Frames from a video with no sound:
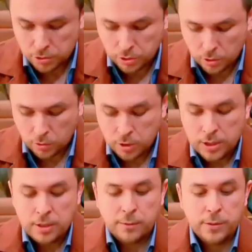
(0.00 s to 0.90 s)
So
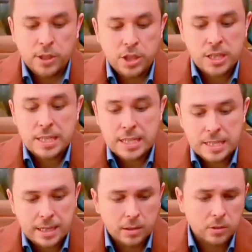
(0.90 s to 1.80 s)
finishing
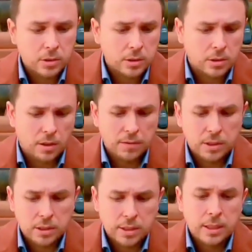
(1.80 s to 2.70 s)
details,
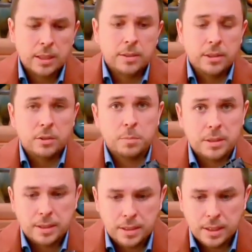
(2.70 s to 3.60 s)
obviously this
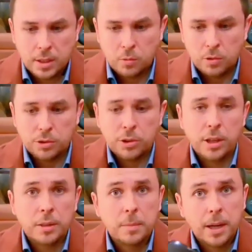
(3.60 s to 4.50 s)
patina was
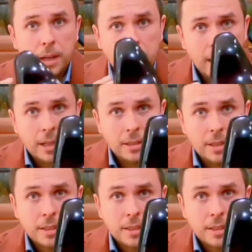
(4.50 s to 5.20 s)
created by hand.